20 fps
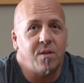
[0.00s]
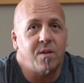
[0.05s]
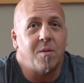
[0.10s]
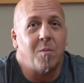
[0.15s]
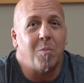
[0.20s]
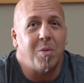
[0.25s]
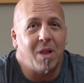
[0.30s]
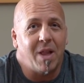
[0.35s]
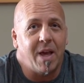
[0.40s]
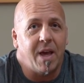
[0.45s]
It's a
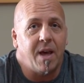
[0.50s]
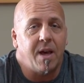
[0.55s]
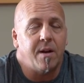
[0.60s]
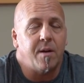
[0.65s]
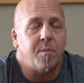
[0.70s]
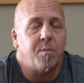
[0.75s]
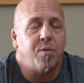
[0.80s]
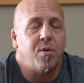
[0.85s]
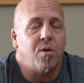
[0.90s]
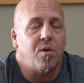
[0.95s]
plan,
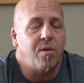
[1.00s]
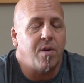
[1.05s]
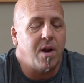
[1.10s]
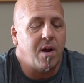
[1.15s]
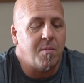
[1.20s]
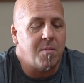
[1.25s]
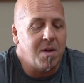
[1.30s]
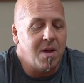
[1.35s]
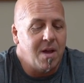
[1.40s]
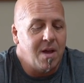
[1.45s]
a
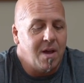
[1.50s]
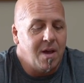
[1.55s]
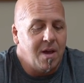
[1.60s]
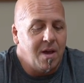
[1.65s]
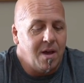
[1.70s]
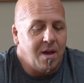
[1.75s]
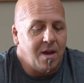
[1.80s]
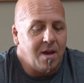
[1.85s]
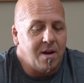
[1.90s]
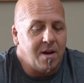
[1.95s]
program,
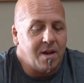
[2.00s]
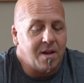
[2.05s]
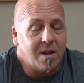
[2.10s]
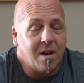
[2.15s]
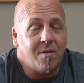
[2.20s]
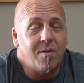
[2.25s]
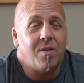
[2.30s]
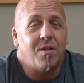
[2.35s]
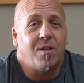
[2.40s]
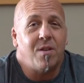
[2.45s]
and it
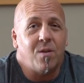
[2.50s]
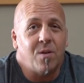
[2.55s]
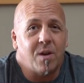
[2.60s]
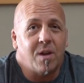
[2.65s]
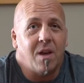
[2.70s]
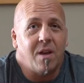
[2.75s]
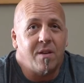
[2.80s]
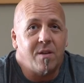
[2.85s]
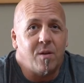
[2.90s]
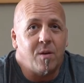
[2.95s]
covers you in
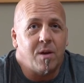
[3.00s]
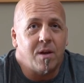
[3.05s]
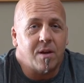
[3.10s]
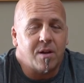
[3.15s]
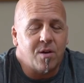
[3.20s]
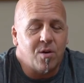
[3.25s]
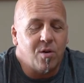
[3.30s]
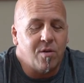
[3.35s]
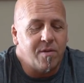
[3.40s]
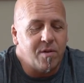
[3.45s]
case you get
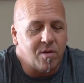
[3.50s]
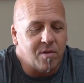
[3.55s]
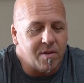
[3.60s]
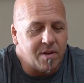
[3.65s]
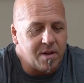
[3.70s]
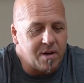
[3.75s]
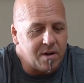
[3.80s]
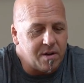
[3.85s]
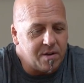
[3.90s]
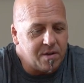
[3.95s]
COVID
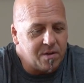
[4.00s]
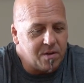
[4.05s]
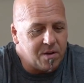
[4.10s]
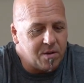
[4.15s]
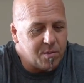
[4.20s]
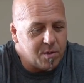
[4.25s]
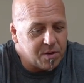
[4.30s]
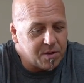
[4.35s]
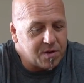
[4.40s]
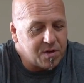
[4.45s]
over there. So
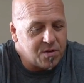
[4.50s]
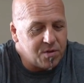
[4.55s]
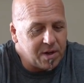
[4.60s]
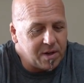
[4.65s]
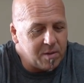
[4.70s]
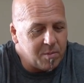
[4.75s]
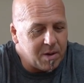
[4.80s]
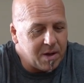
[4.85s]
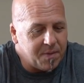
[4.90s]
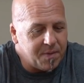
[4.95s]
they're real
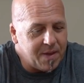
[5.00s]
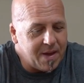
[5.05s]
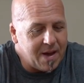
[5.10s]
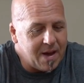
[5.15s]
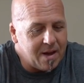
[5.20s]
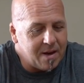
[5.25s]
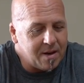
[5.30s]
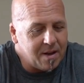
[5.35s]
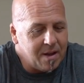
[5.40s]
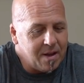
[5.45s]
strict about
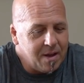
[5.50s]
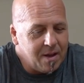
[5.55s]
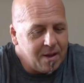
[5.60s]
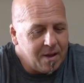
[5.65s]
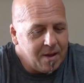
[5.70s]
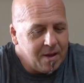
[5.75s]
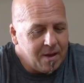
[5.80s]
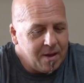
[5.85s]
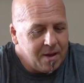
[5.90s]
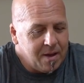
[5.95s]
that.
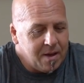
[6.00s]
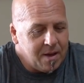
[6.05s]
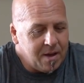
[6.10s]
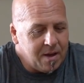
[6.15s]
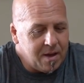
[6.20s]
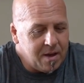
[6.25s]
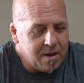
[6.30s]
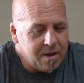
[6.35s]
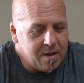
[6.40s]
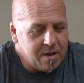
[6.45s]

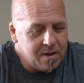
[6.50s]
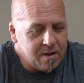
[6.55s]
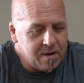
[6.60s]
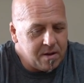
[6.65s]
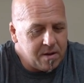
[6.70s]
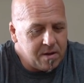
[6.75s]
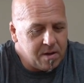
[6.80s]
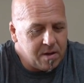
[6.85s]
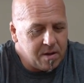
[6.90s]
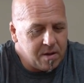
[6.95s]

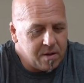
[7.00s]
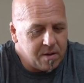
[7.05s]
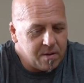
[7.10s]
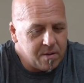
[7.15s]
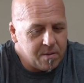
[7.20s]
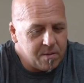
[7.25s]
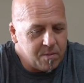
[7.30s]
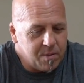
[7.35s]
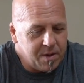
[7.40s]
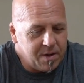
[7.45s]
And
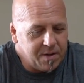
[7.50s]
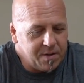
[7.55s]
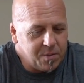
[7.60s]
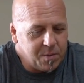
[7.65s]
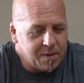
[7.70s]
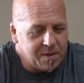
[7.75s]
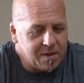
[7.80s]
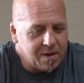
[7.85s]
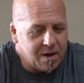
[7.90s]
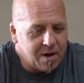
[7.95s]
what else
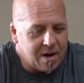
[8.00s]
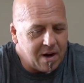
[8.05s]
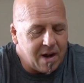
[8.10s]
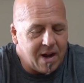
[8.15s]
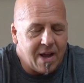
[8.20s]
was there?